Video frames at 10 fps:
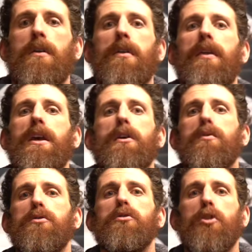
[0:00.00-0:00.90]
Thank you
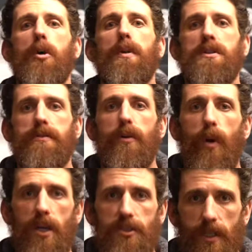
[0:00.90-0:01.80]
so much for
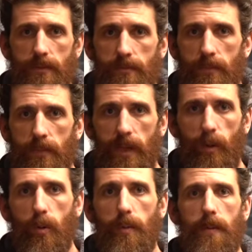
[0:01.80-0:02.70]
watching. There
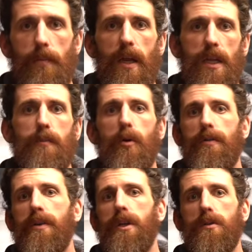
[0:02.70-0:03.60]
will be many more
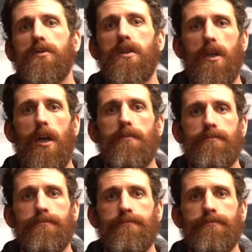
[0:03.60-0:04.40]
videos to come.